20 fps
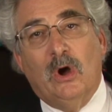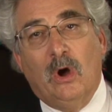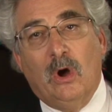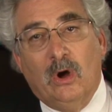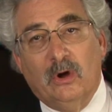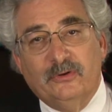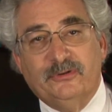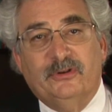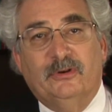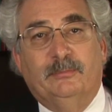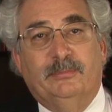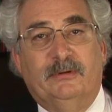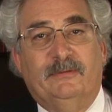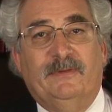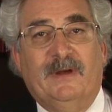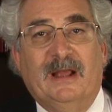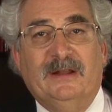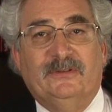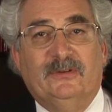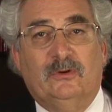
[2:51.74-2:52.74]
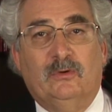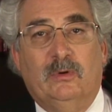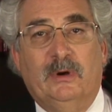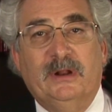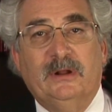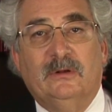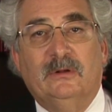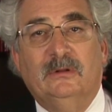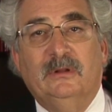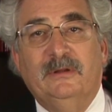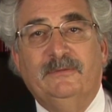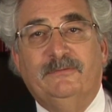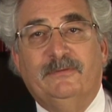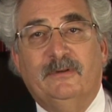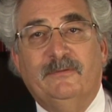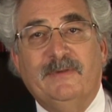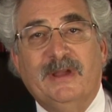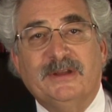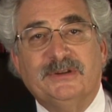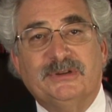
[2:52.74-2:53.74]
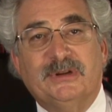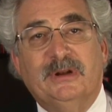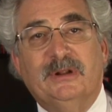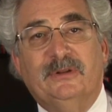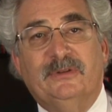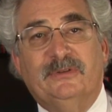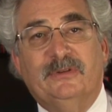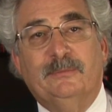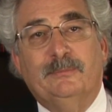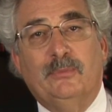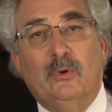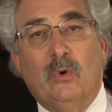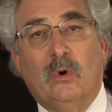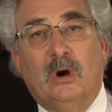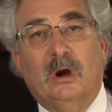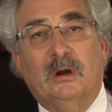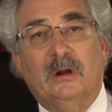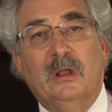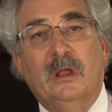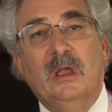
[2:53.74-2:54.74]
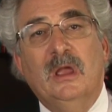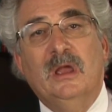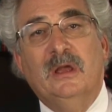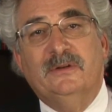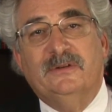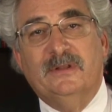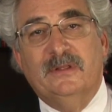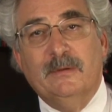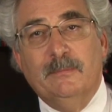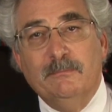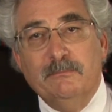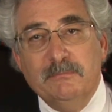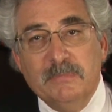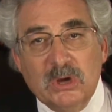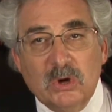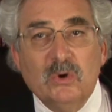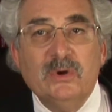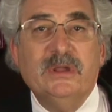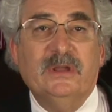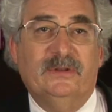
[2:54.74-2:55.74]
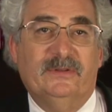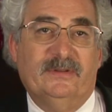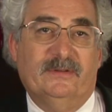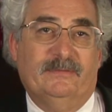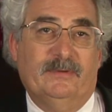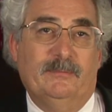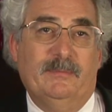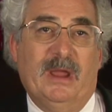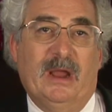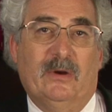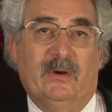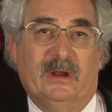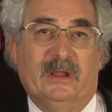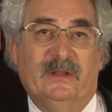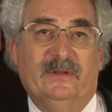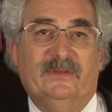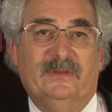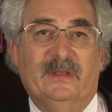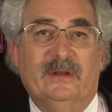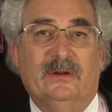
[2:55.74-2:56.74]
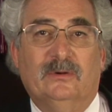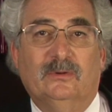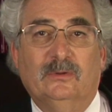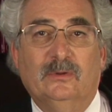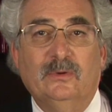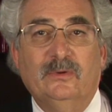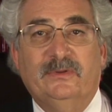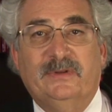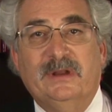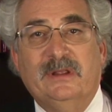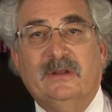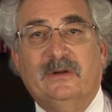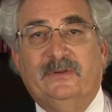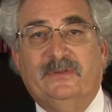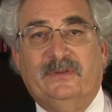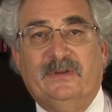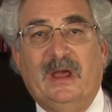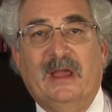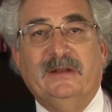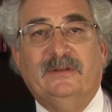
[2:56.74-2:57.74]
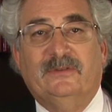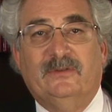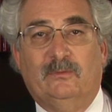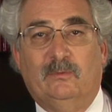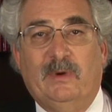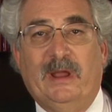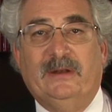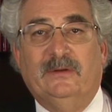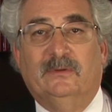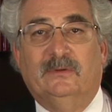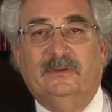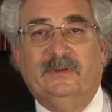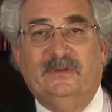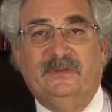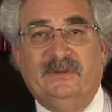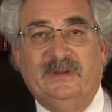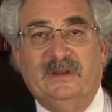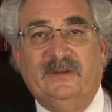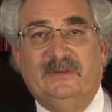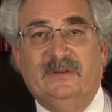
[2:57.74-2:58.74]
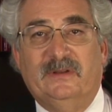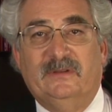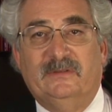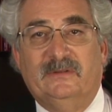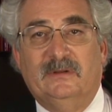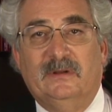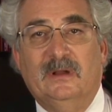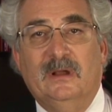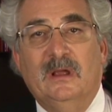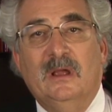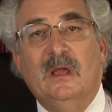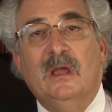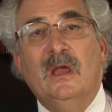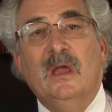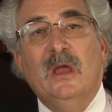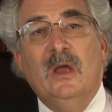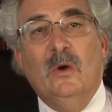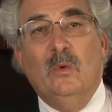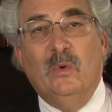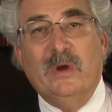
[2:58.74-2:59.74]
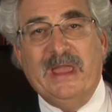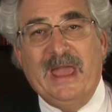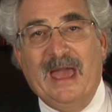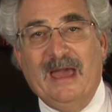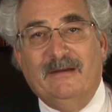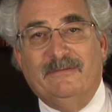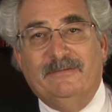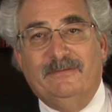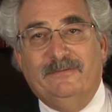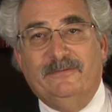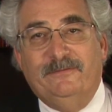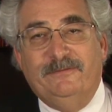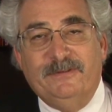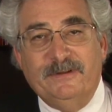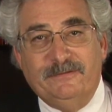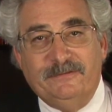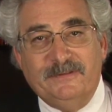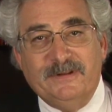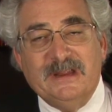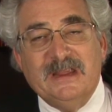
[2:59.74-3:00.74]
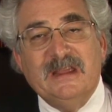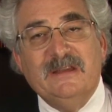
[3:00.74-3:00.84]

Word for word: also provides critical information and support to the millions of Americans that are losing their sight to retinal diseases. We have 50